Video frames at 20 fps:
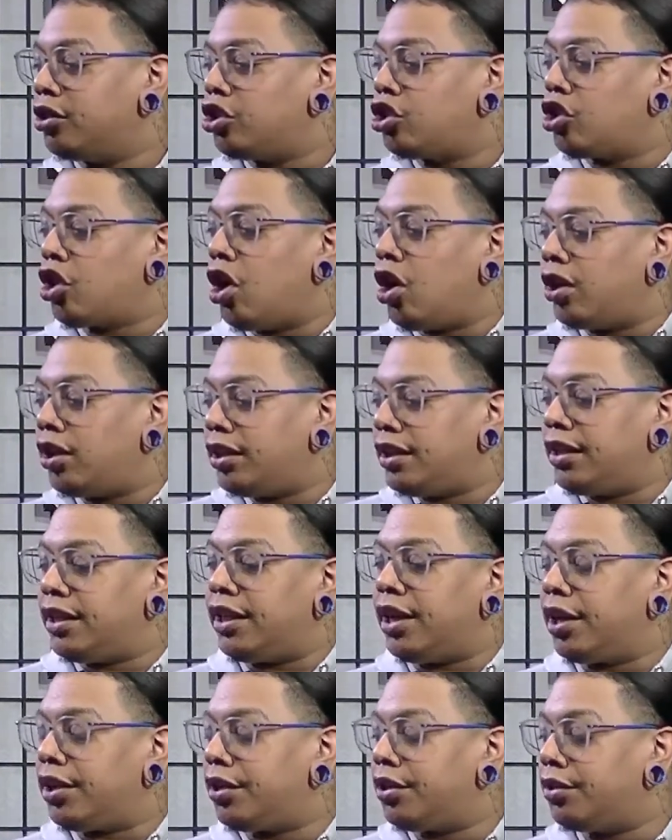chocolaty
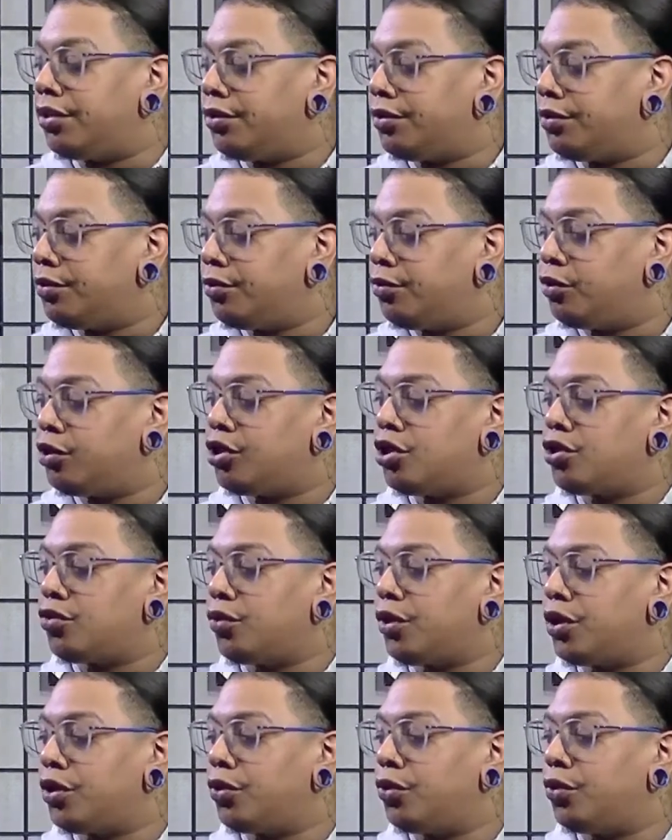color, which is
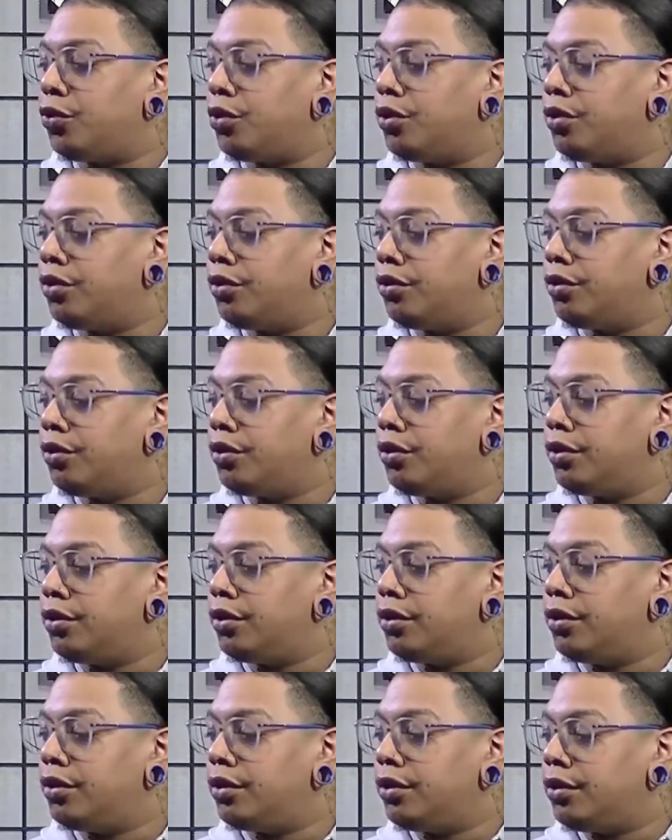really cool.
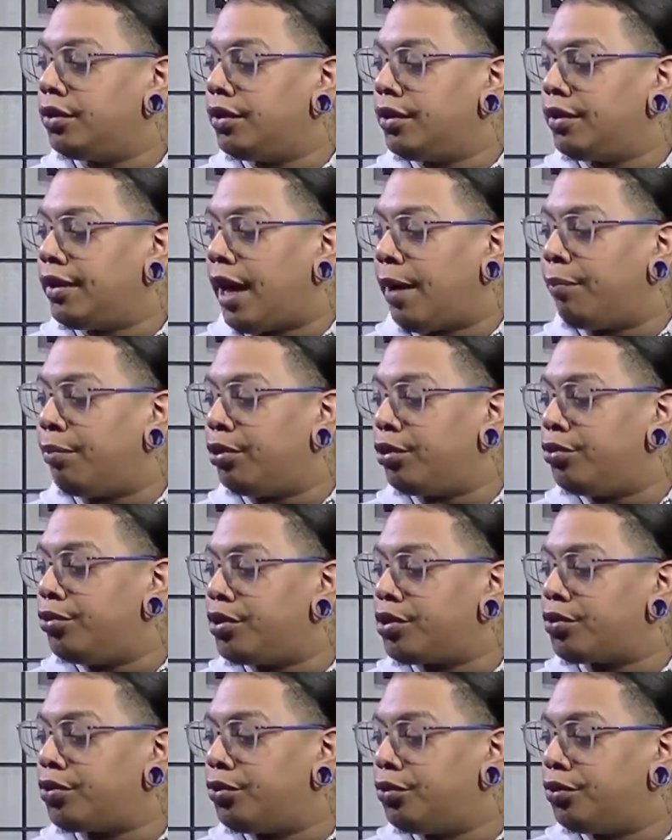That blue
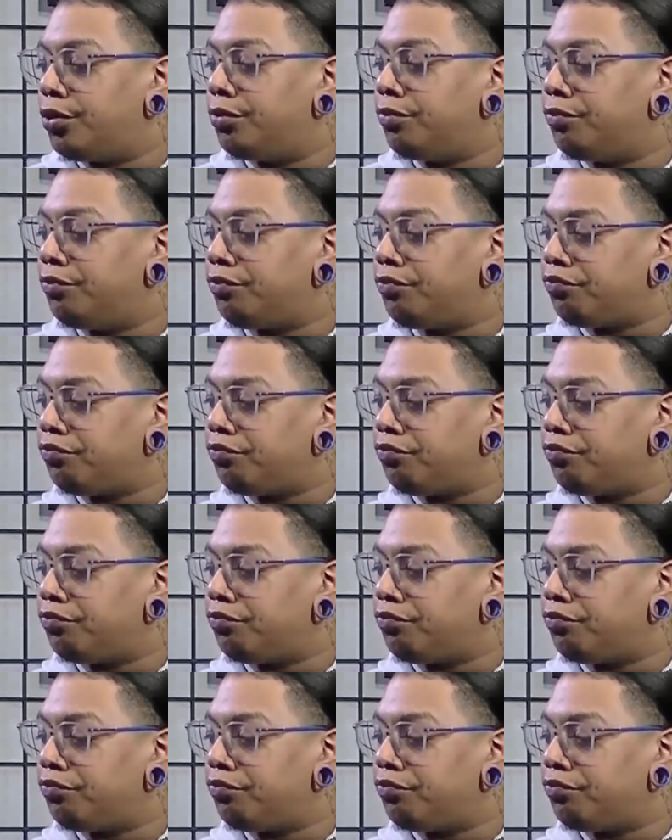is cool.